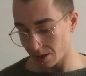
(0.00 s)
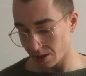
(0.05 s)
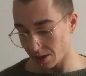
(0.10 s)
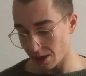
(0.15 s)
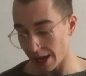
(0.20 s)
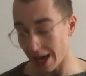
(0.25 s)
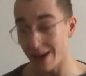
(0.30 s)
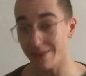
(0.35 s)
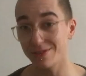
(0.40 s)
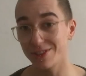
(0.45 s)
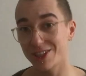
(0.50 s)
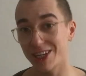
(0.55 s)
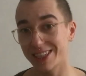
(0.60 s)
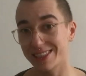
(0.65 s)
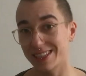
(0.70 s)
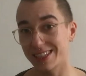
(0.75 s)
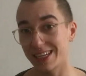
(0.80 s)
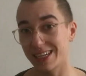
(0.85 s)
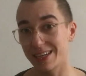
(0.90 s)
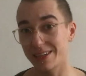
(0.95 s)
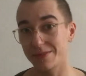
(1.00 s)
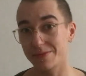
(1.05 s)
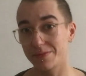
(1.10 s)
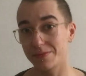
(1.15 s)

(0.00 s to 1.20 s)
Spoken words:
I haven't checked it yet.